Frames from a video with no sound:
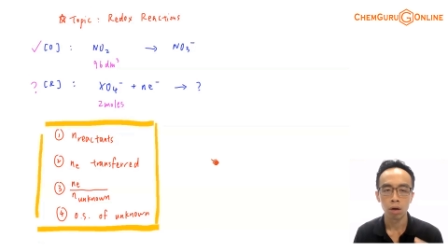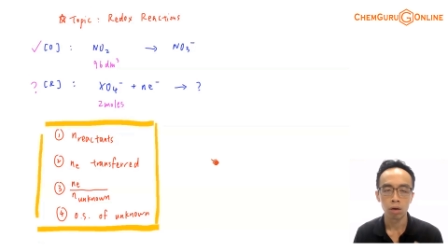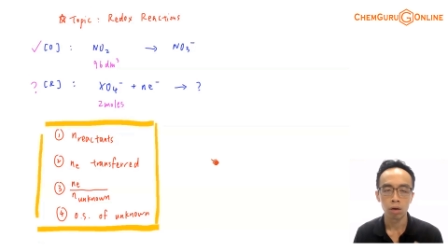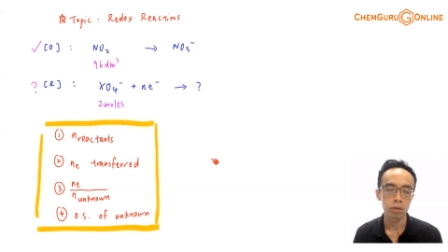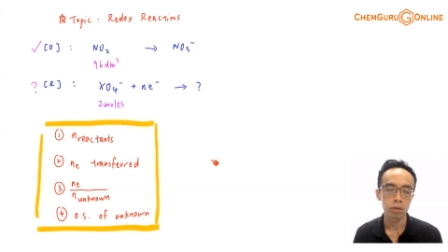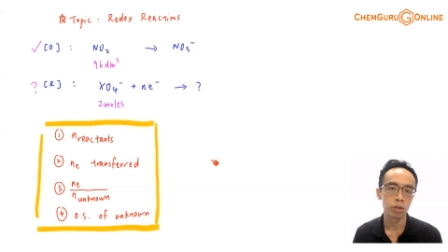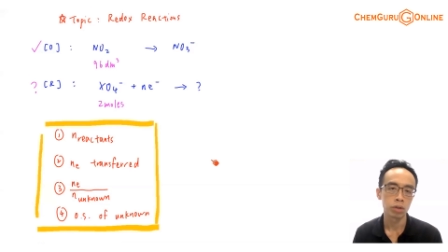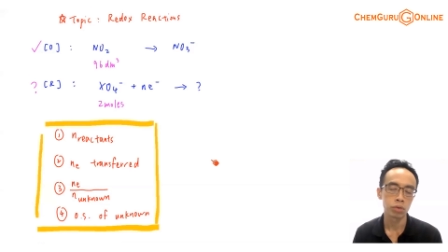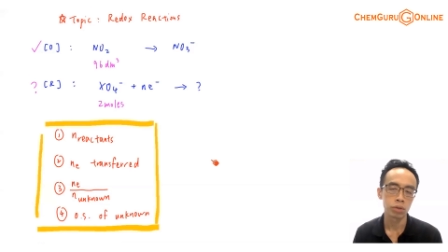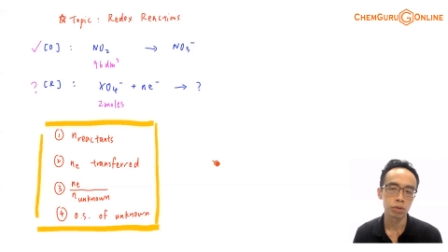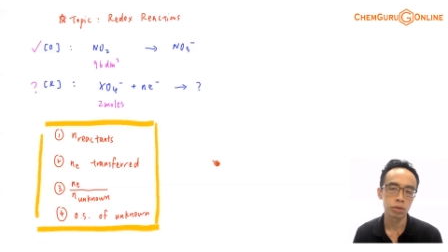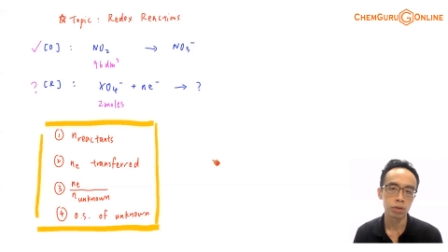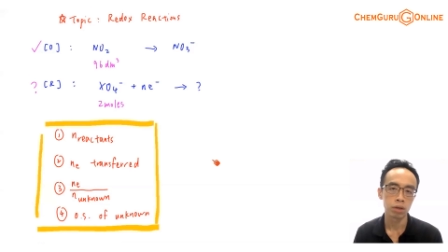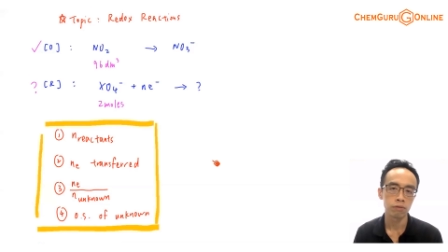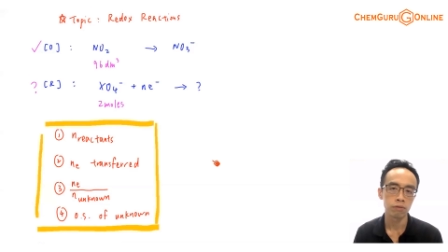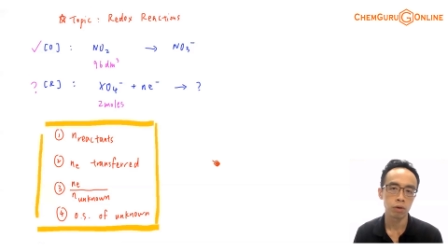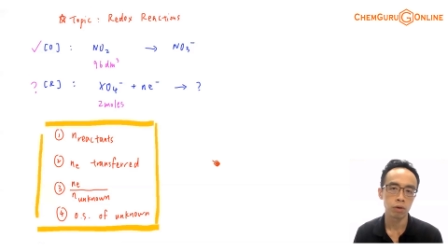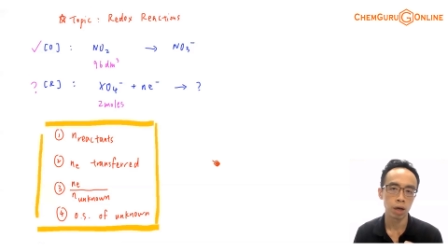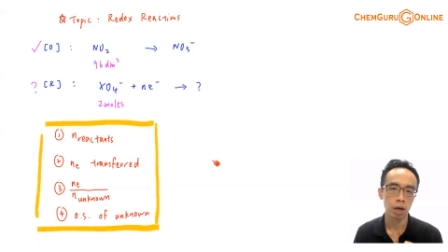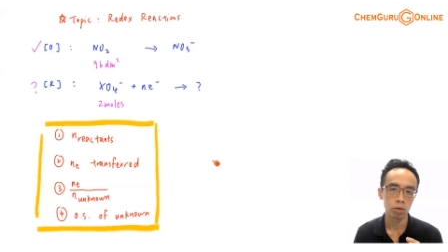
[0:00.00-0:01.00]
the oxidation
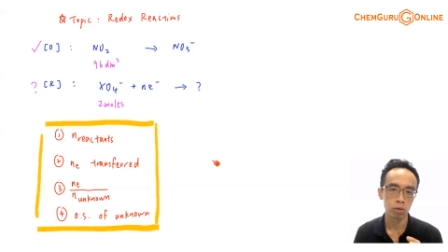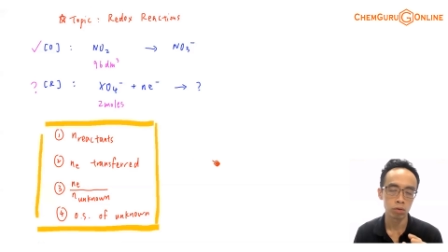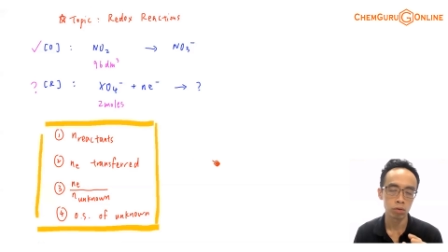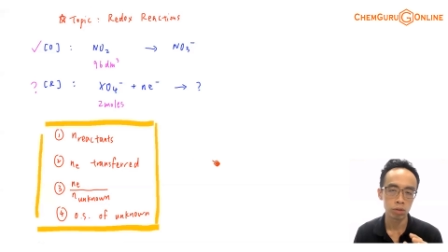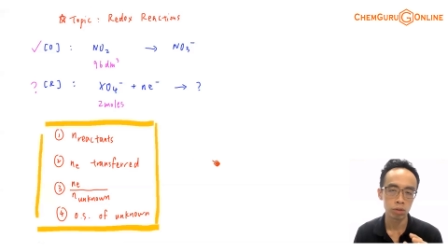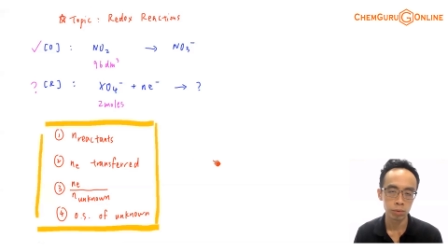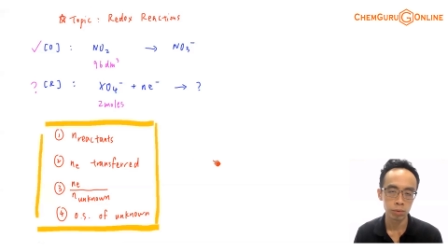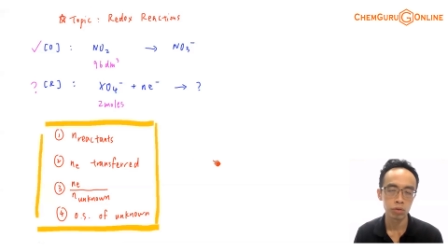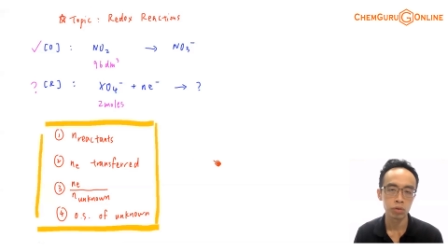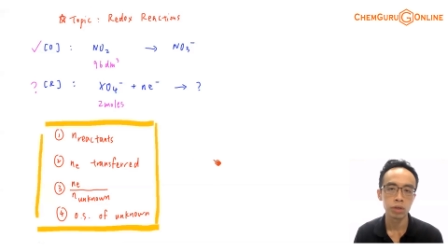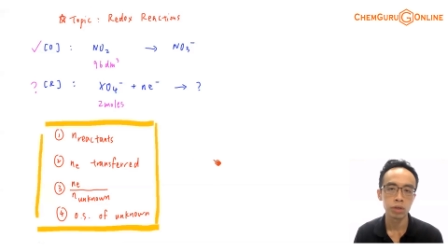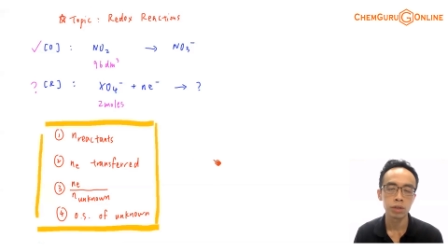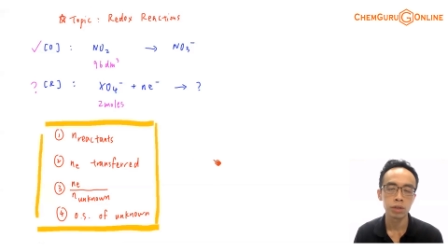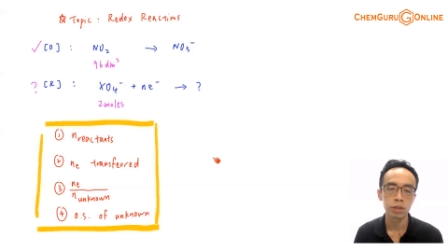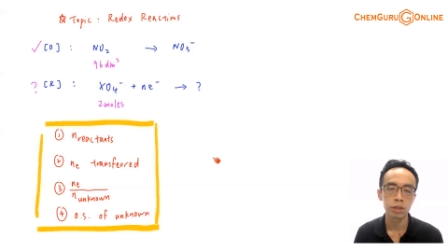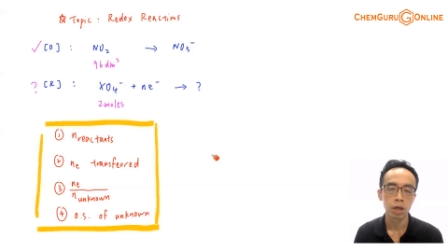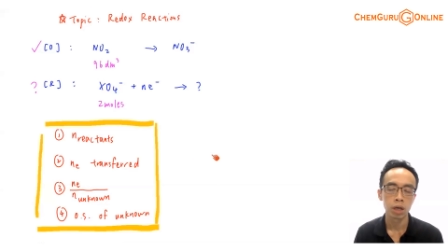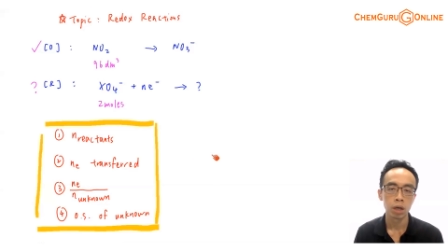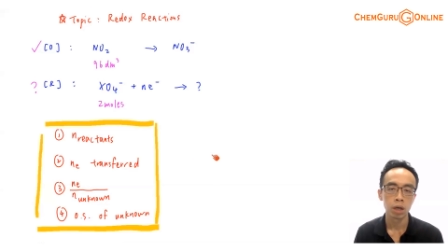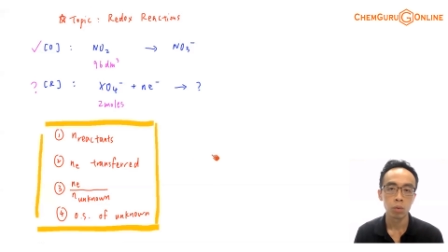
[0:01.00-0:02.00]
state for unknown
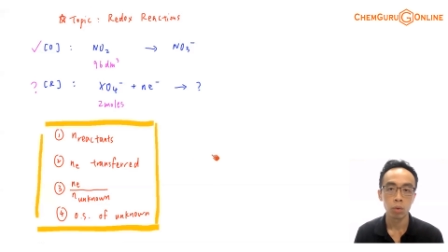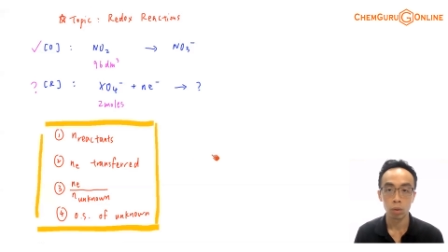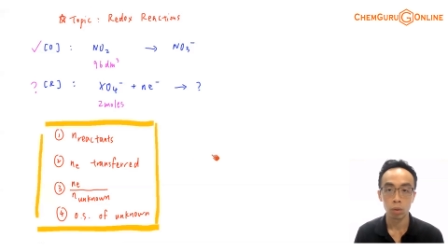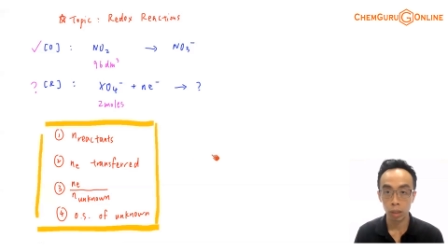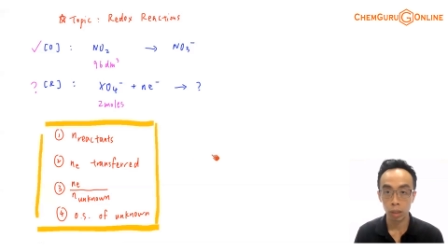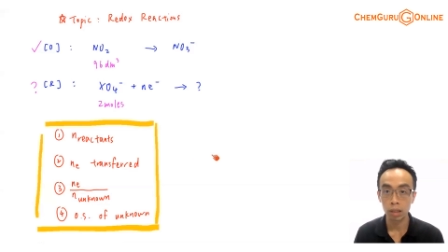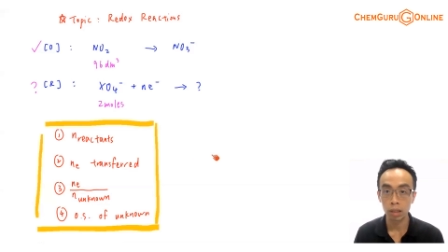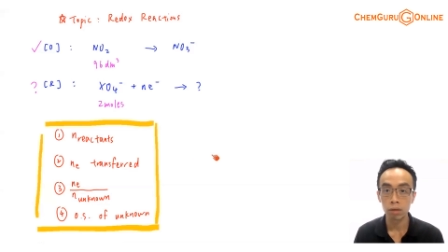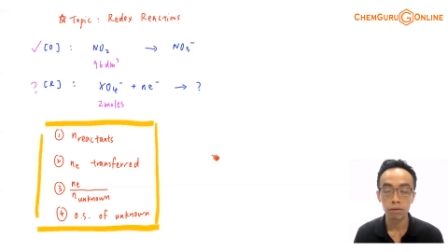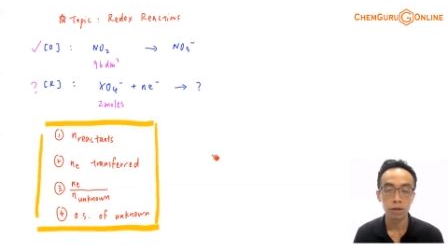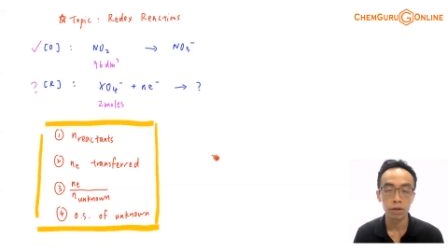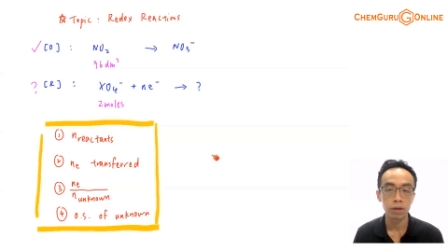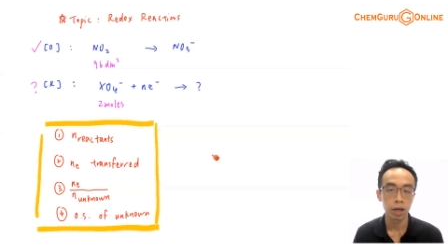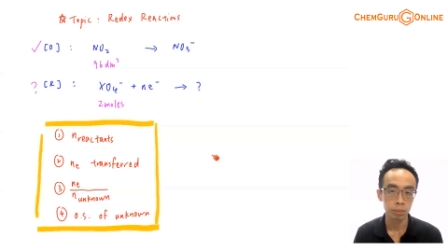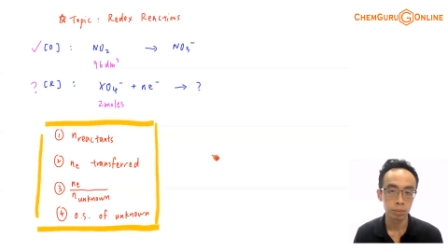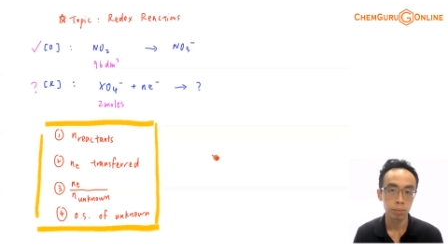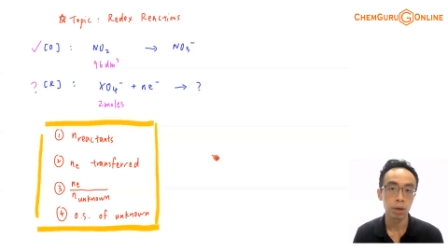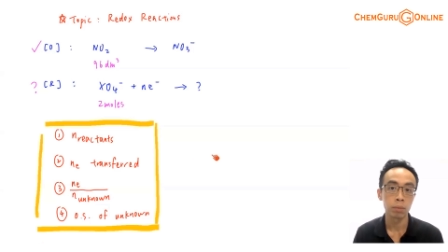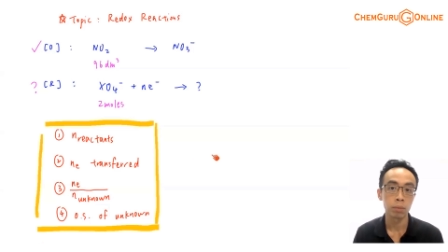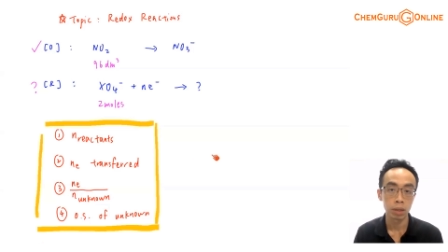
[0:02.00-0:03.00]
species when we're
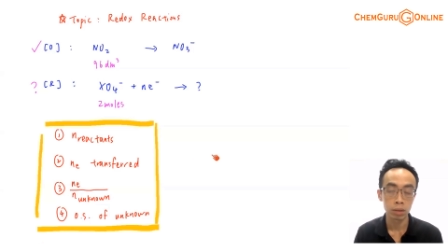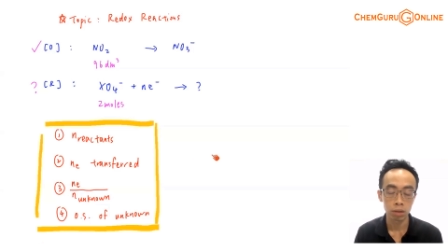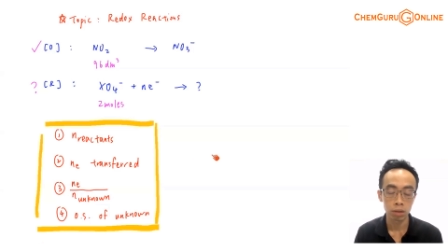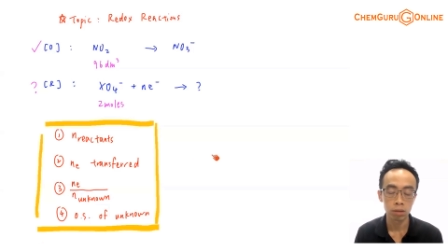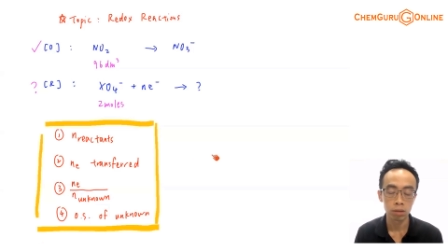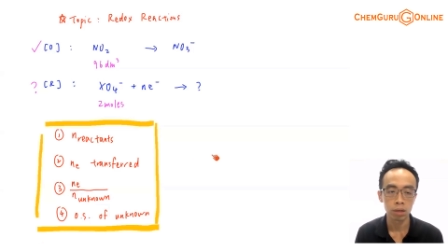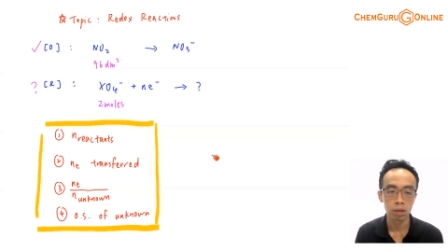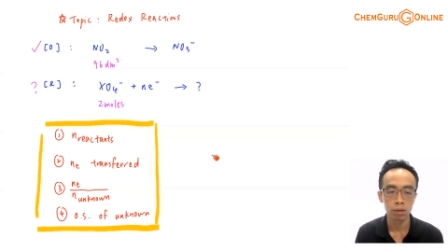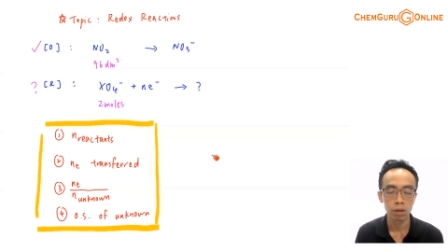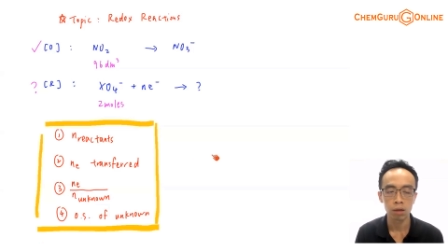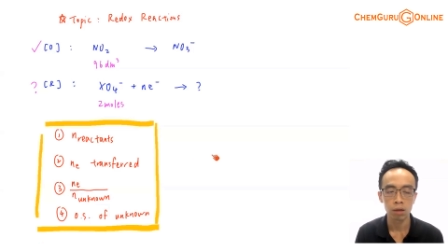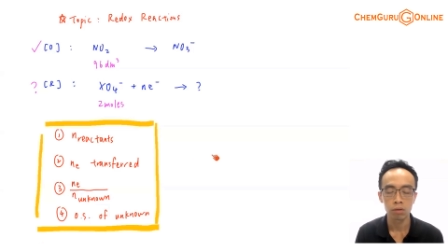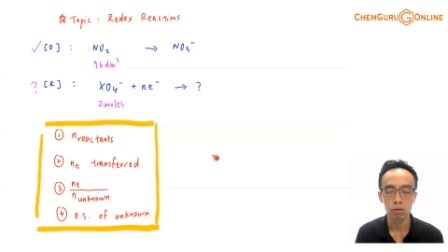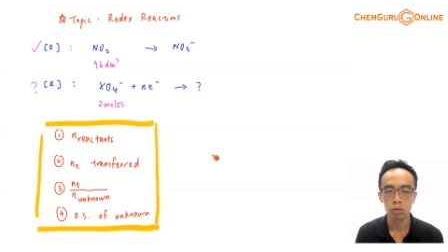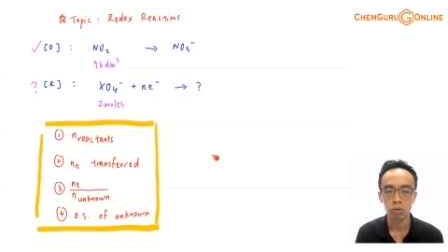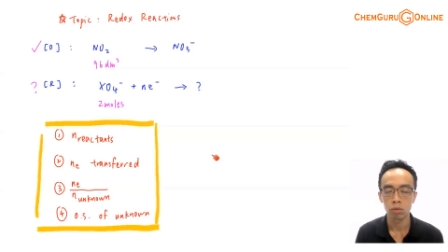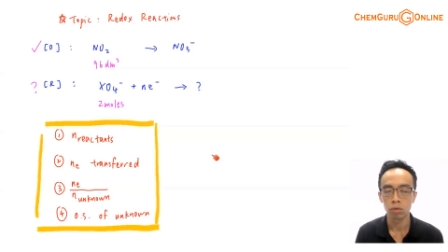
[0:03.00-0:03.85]
given experimental data.